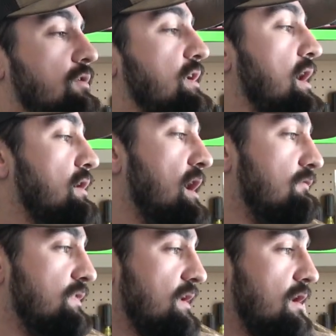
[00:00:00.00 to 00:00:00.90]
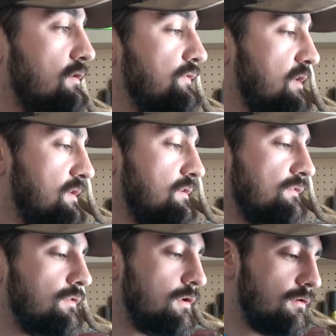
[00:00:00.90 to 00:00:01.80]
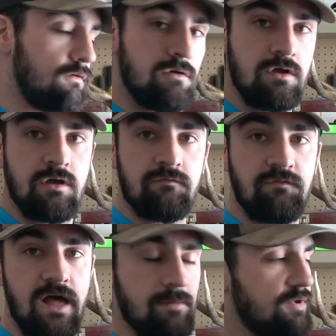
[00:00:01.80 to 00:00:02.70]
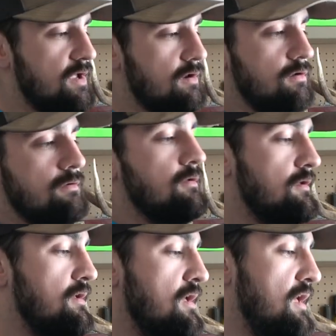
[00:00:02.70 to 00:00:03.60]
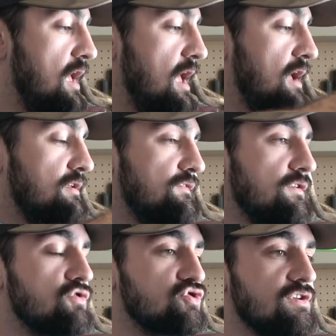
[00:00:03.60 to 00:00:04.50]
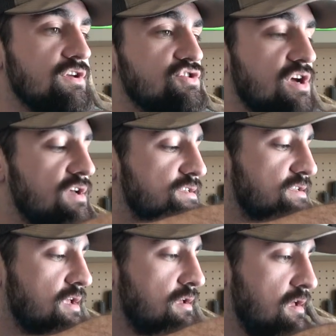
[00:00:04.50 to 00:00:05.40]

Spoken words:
carry everything else in this little flap here, and it's usually just